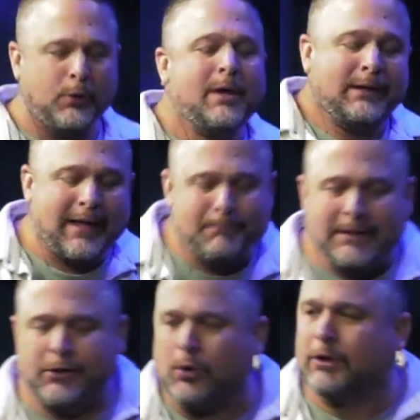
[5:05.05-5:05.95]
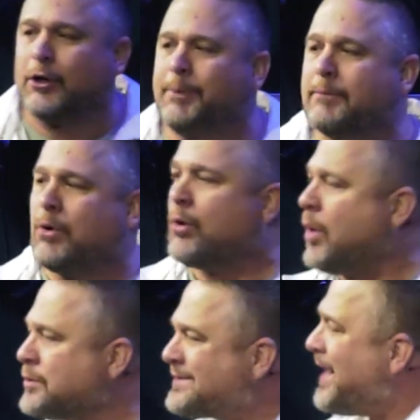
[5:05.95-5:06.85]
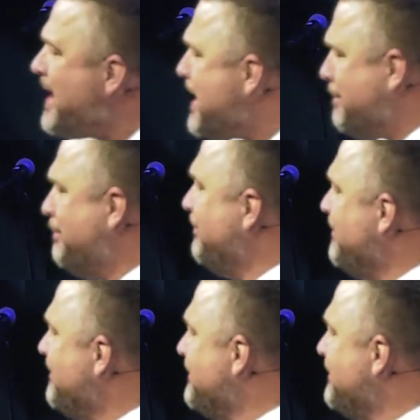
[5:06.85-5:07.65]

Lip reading: for you. Let me do a little bit more. Whoa, stop.